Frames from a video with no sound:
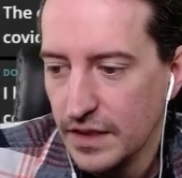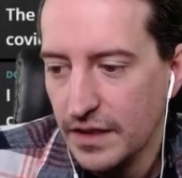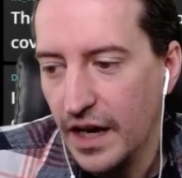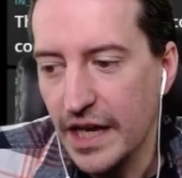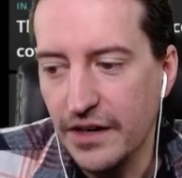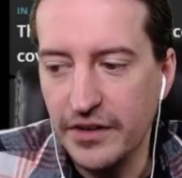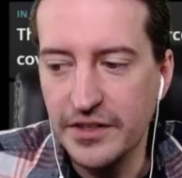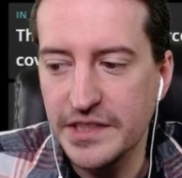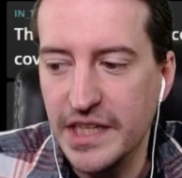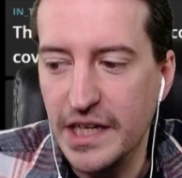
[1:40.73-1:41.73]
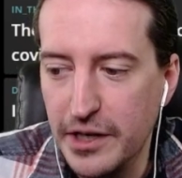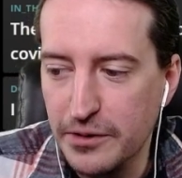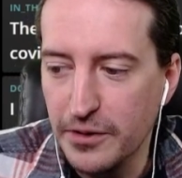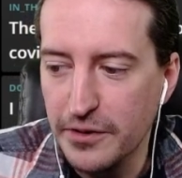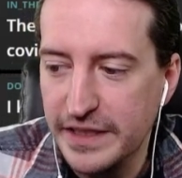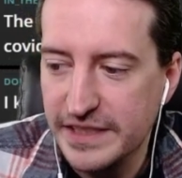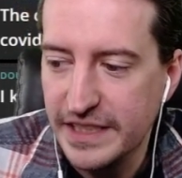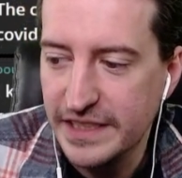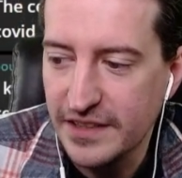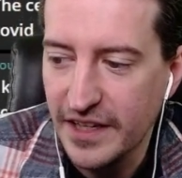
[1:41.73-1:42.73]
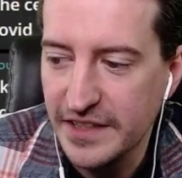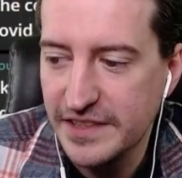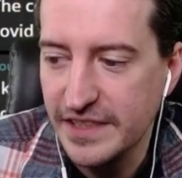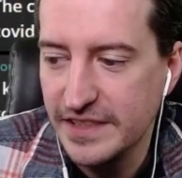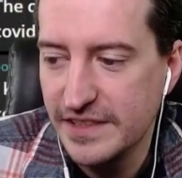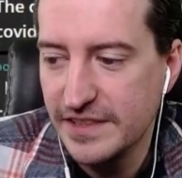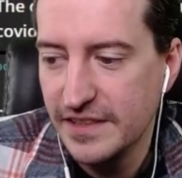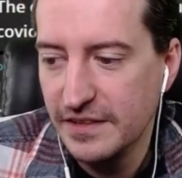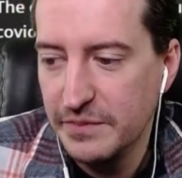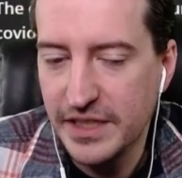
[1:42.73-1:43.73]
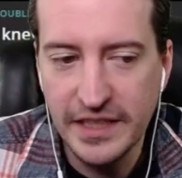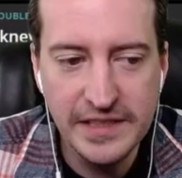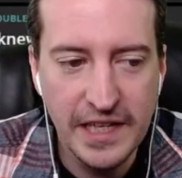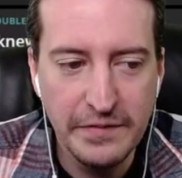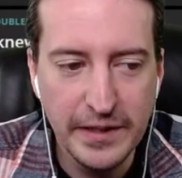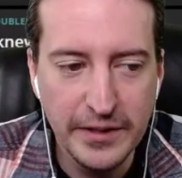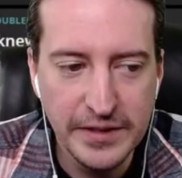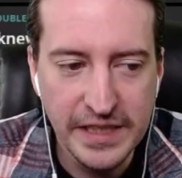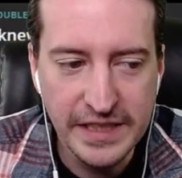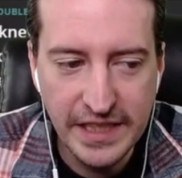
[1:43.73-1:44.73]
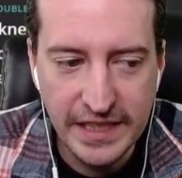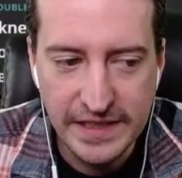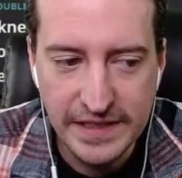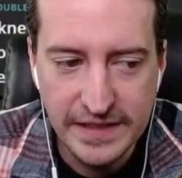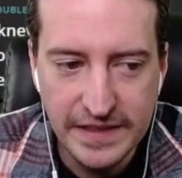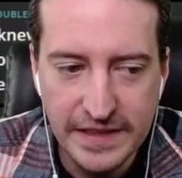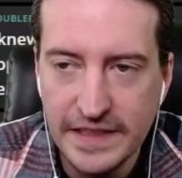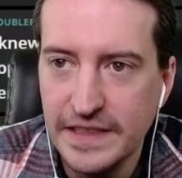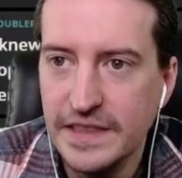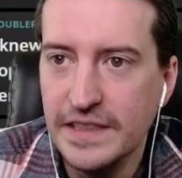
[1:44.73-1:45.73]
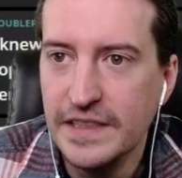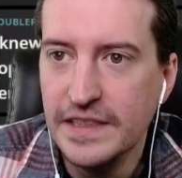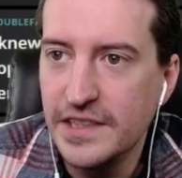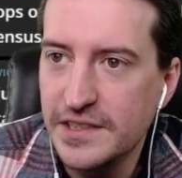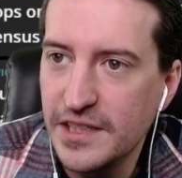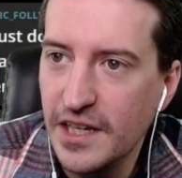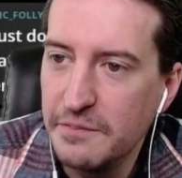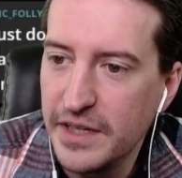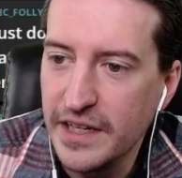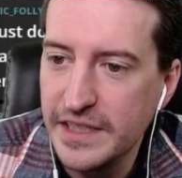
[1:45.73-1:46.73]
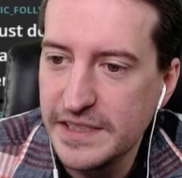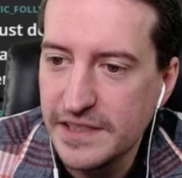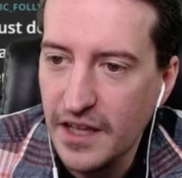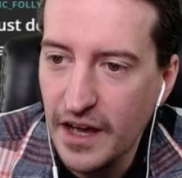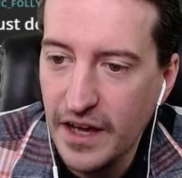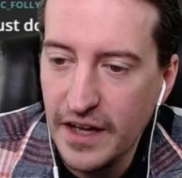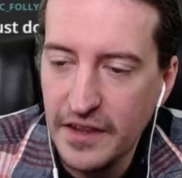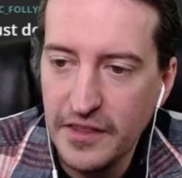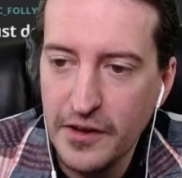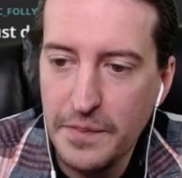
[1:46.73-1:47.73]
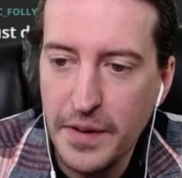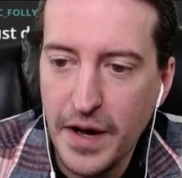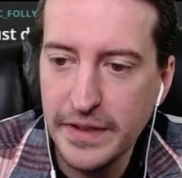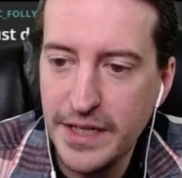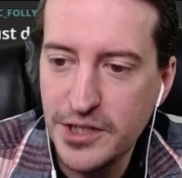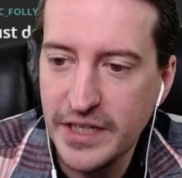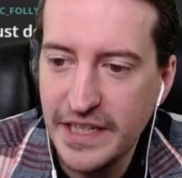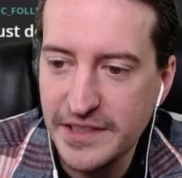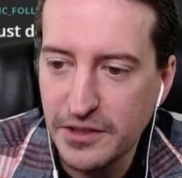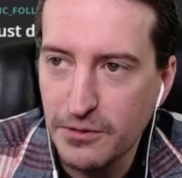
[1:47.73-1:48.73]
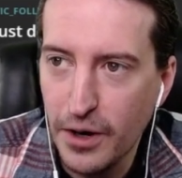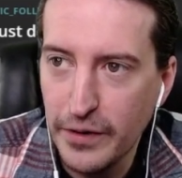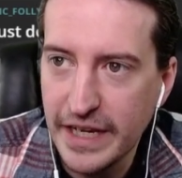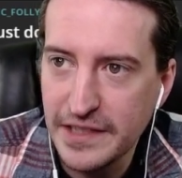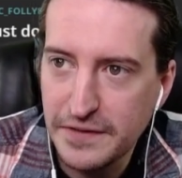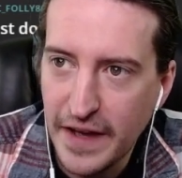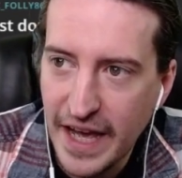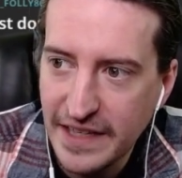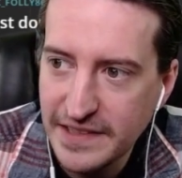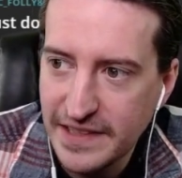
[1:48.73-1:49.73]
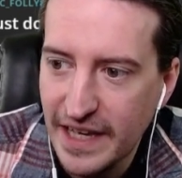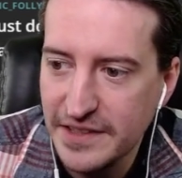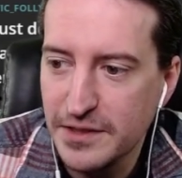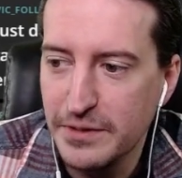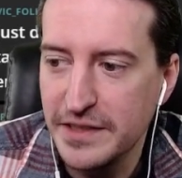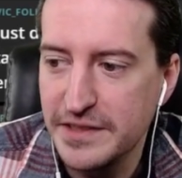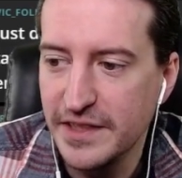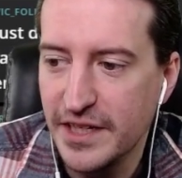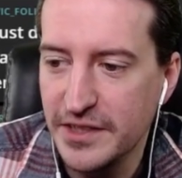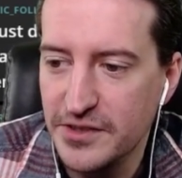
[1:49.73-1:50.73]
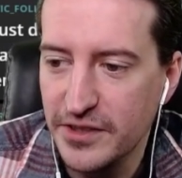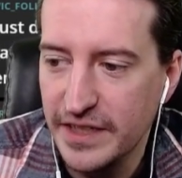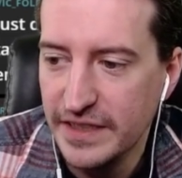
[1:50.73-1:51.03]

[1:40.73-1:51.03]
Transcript: don't understand why Northeast states lost seats, because they've been losing seats. This is because their population isn't growing as fast as the rest of the country.